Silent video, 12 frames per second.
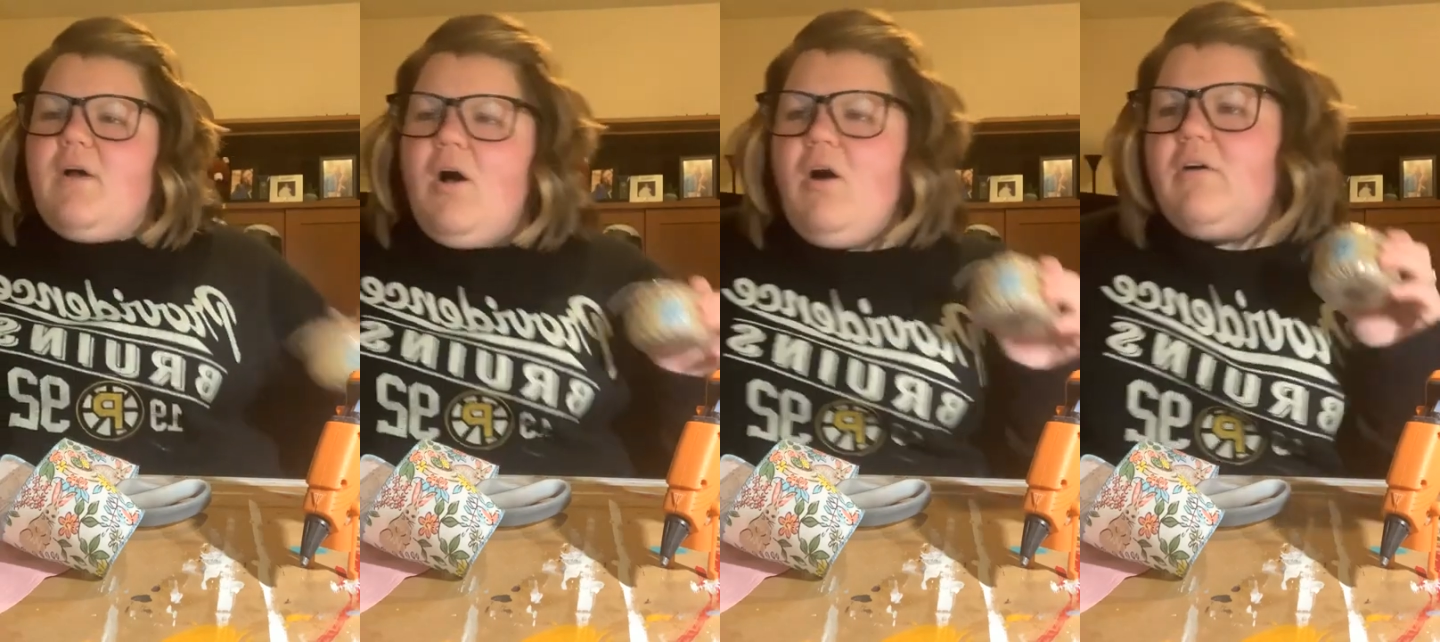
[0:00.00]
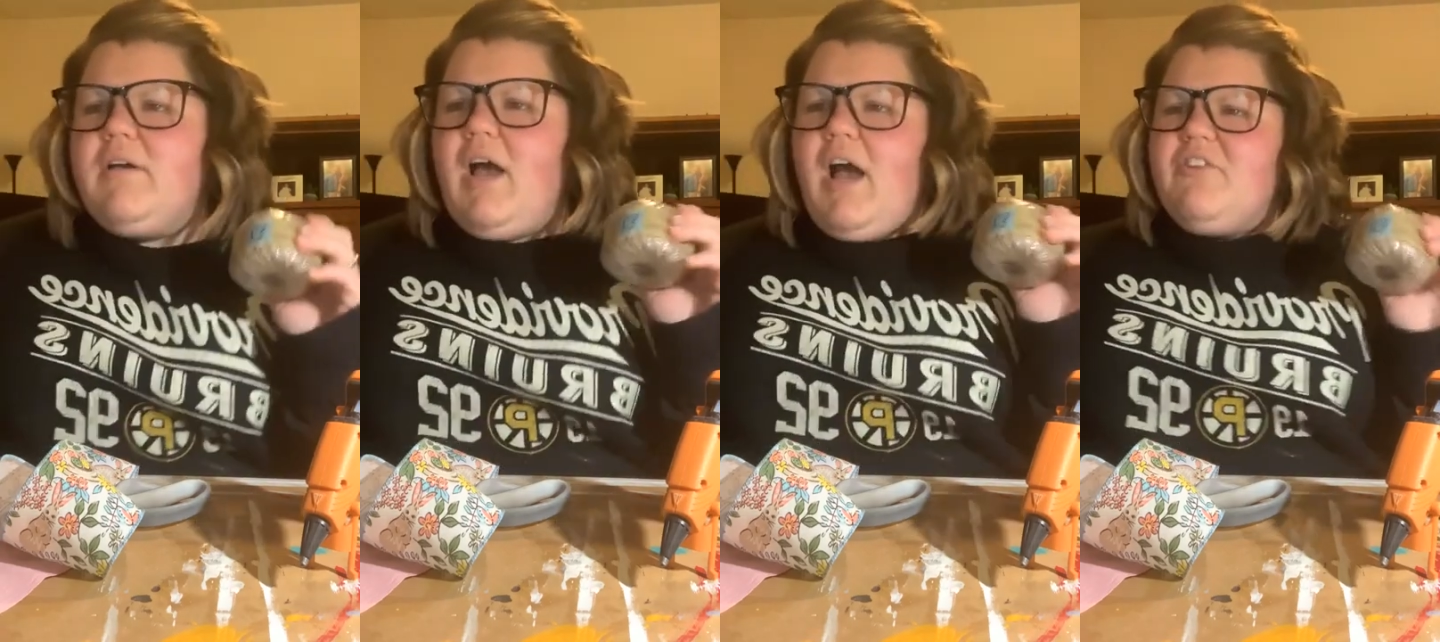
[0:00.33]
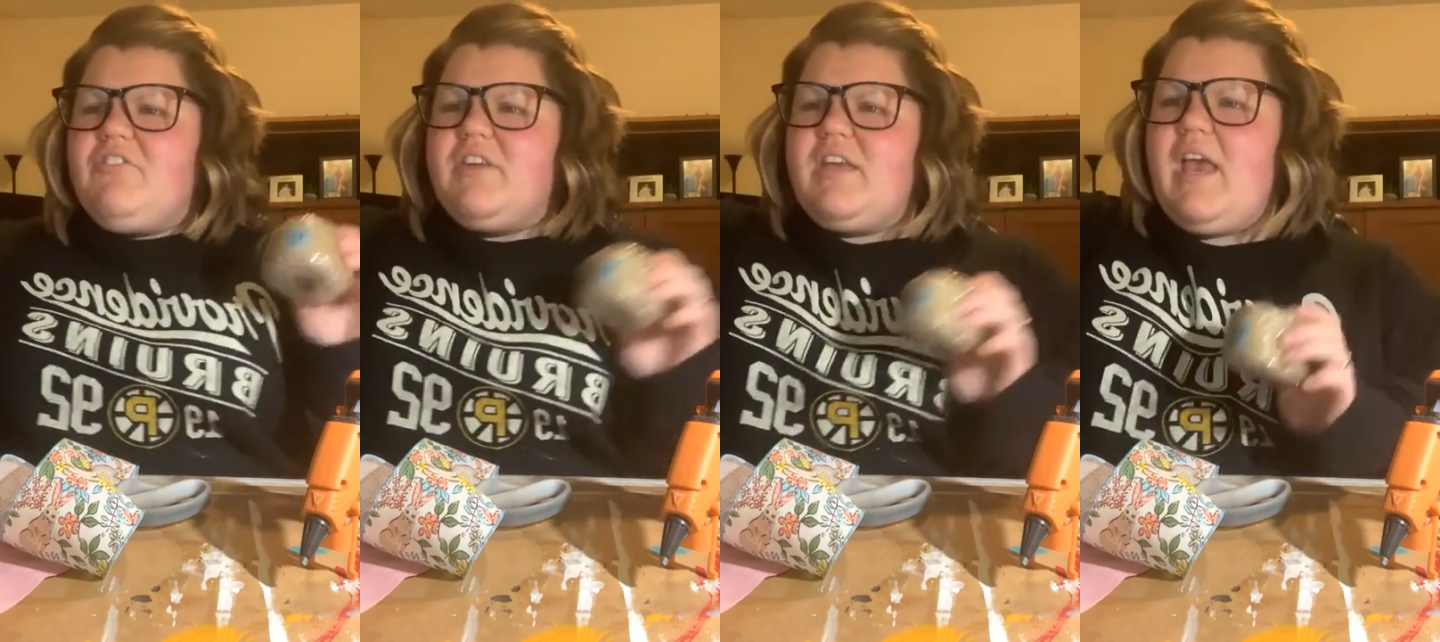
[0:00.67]
Oh,
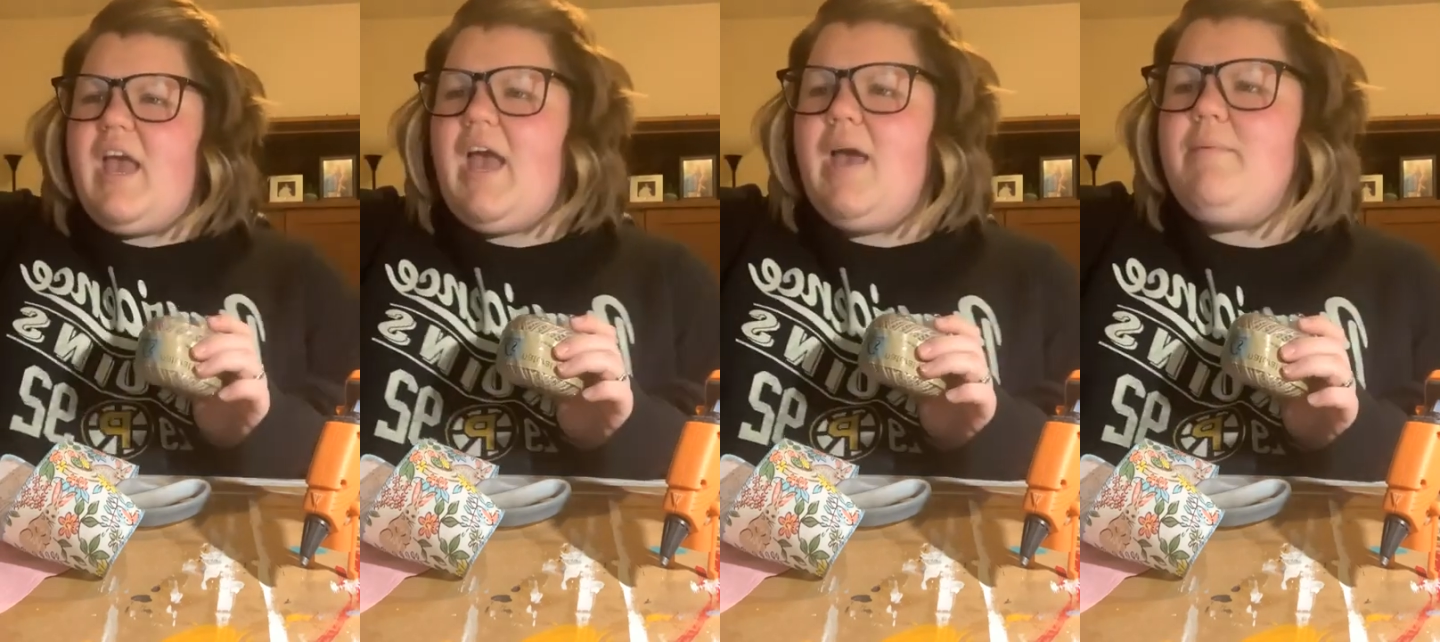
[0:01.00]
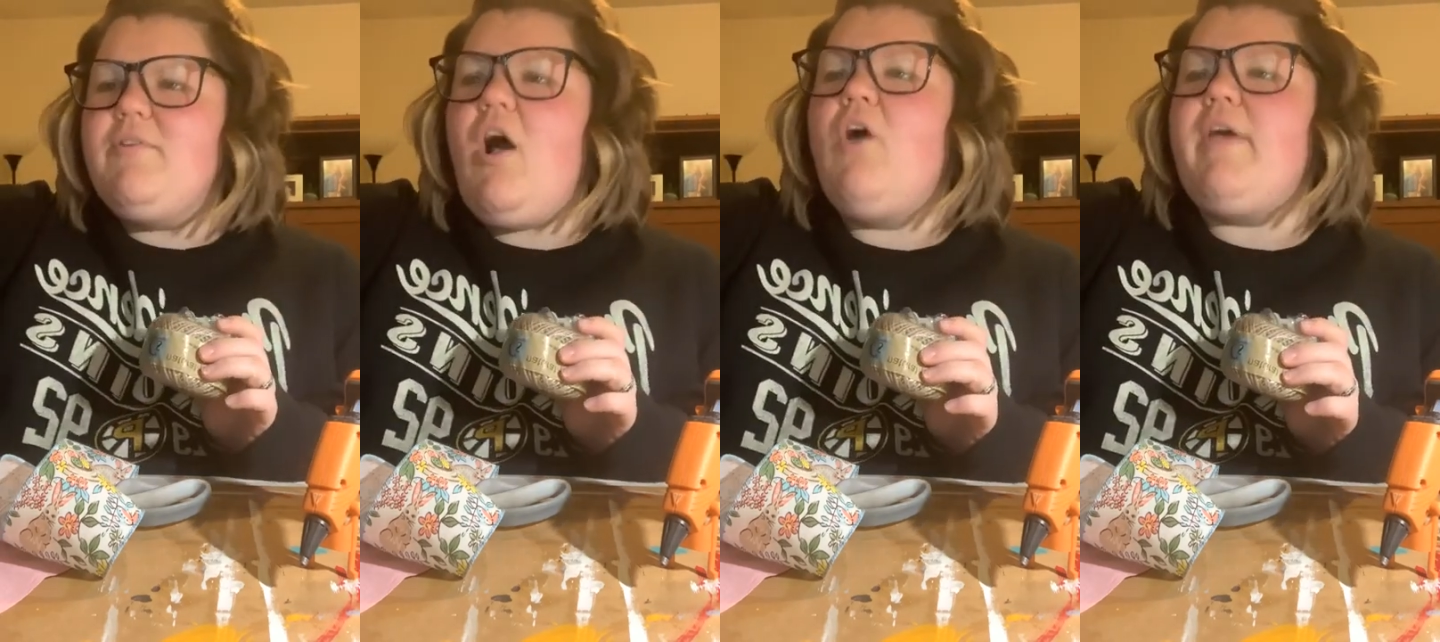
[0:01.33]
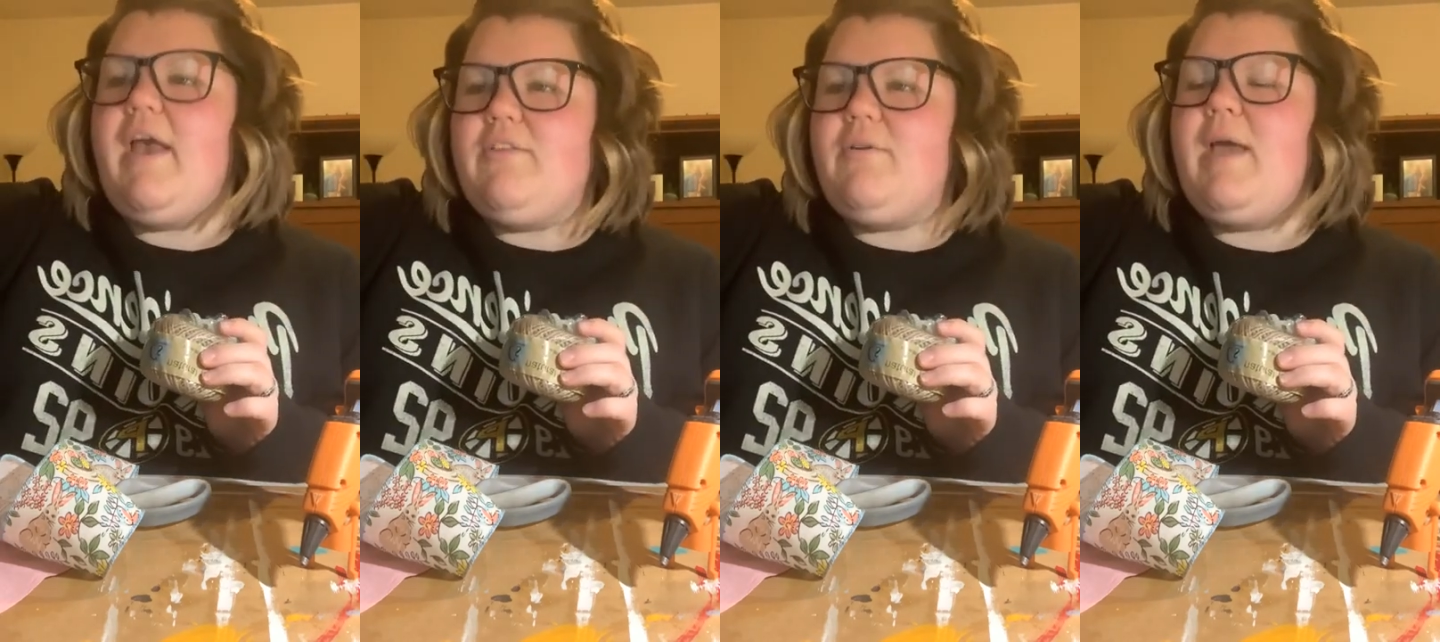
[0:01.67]
gosh, cabbage.
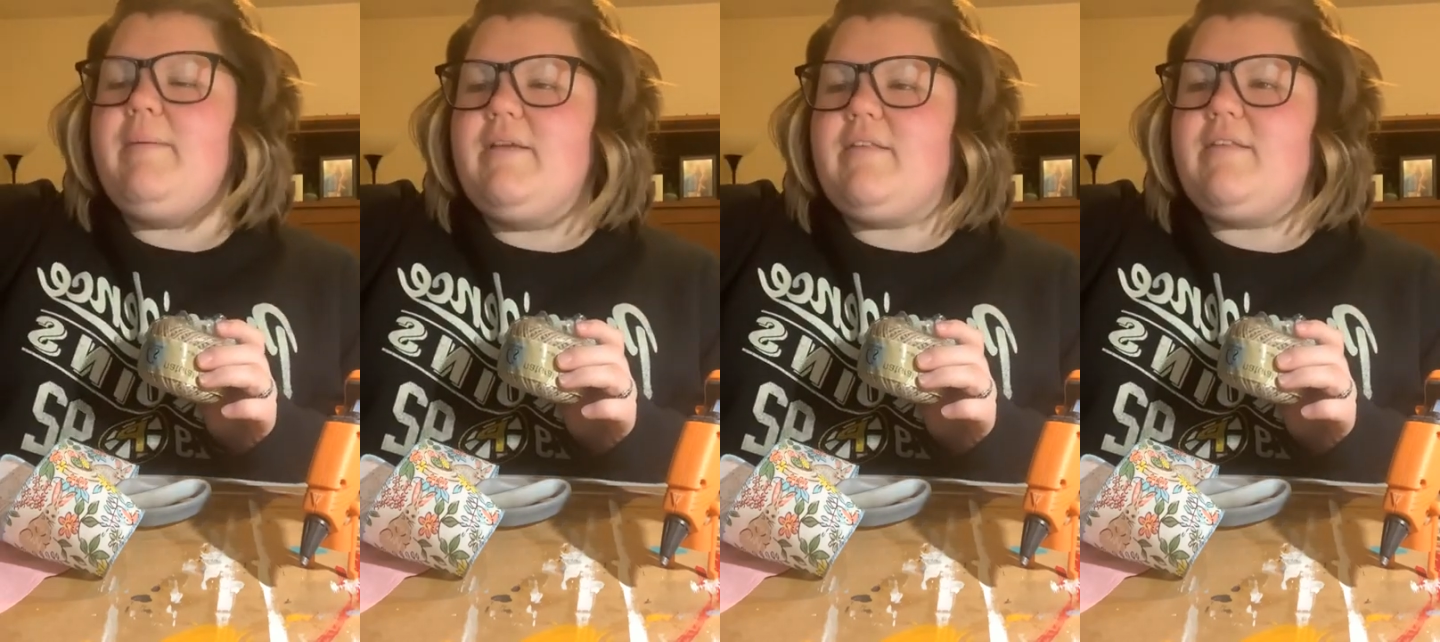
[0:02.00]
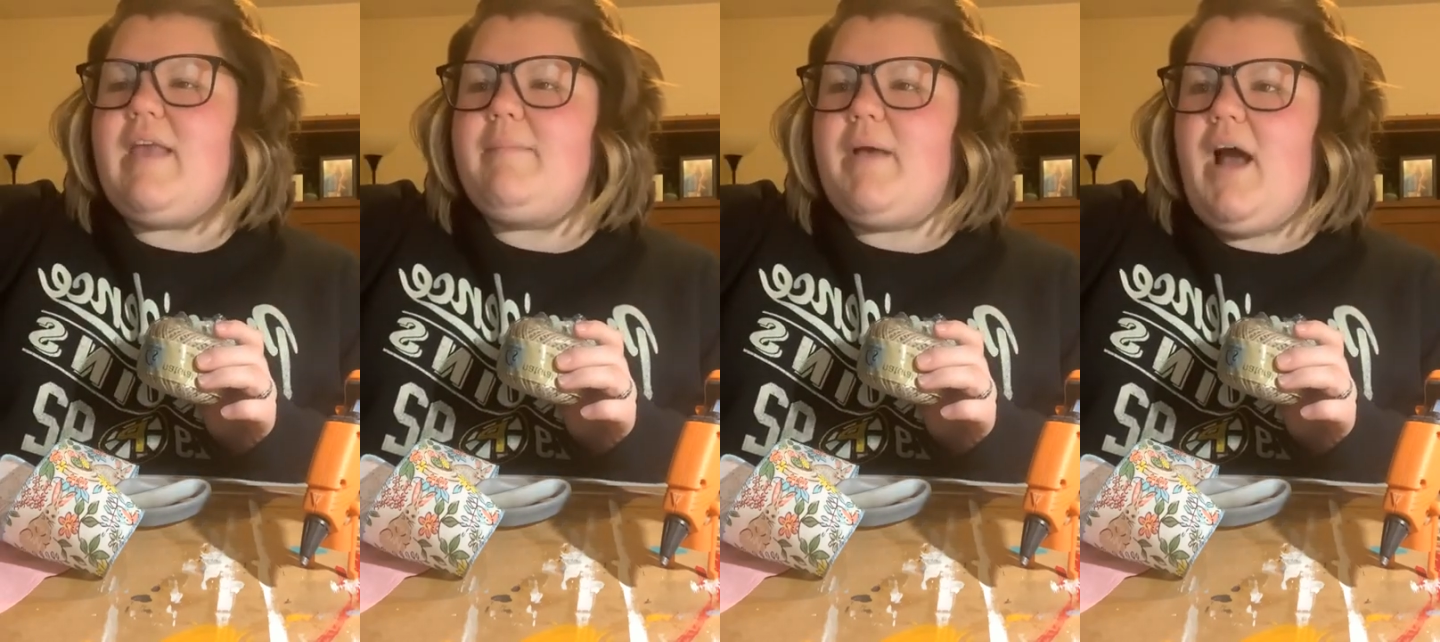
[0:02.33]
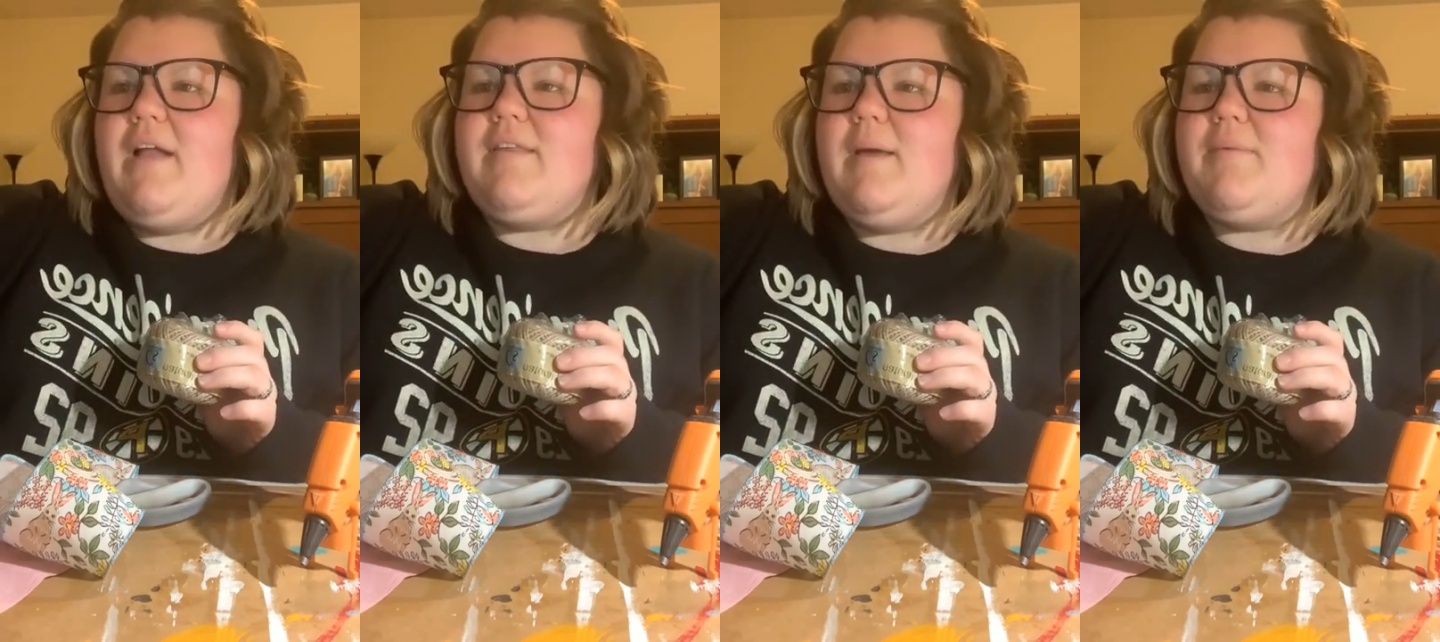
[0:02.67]
Okay, so, Amy, it's the same
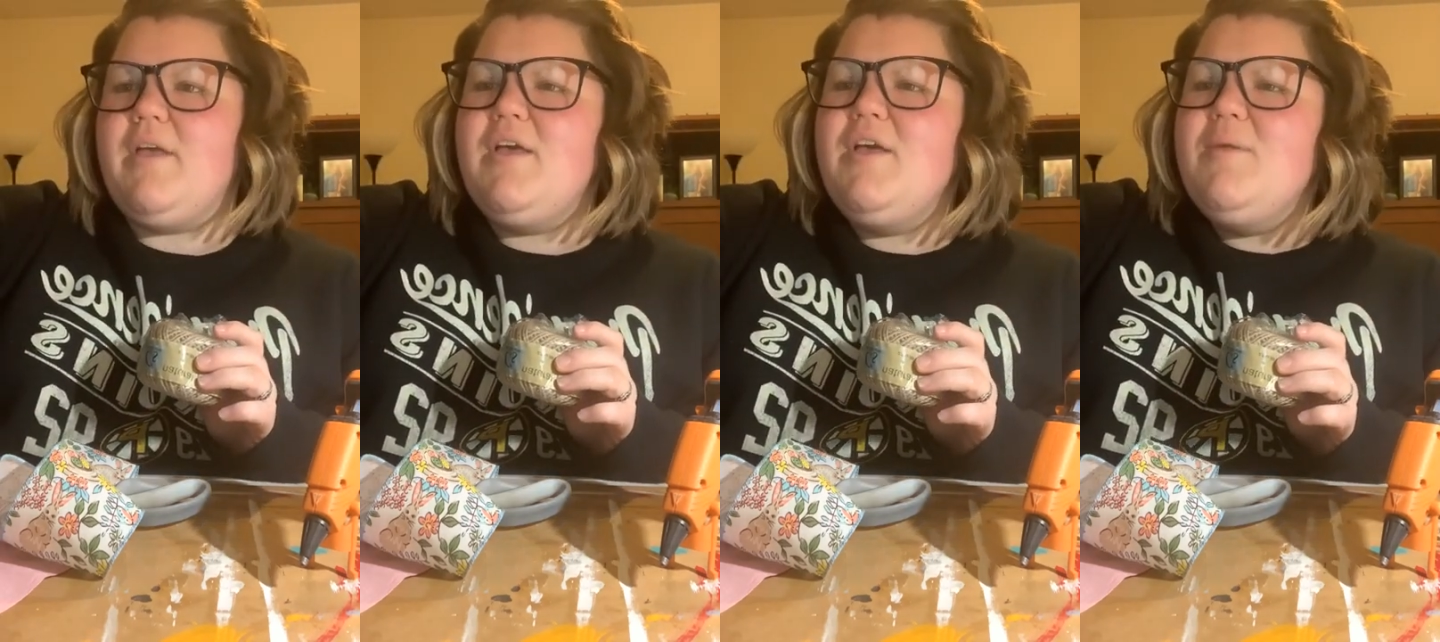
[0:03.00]
concept.